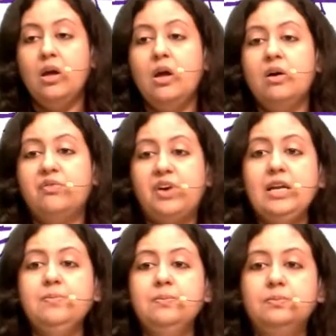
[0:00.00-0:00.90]
Fine.
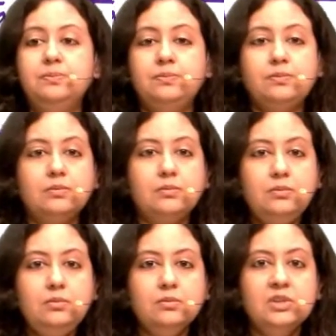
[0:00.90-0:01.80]

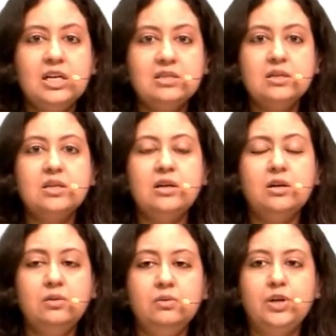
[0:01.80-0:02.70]
Is it clear?
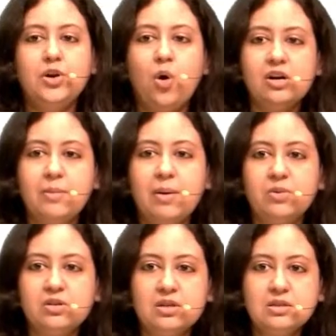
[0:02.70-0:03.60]
Will you all remember
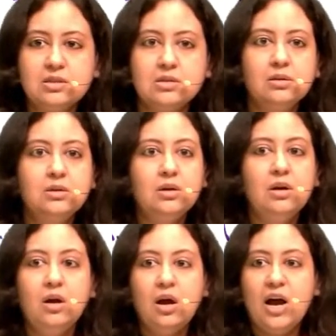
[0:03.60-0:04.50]
this?
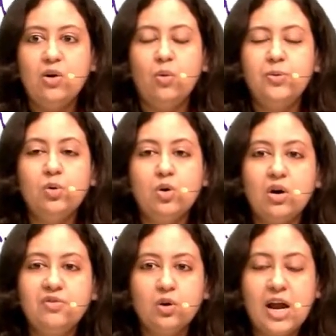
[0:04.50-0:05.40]
I hope you will not
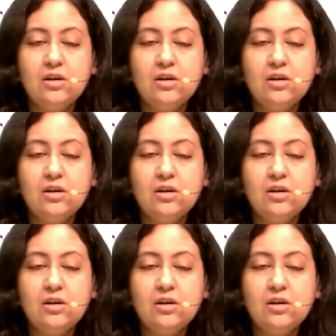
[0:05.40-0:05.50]
forget.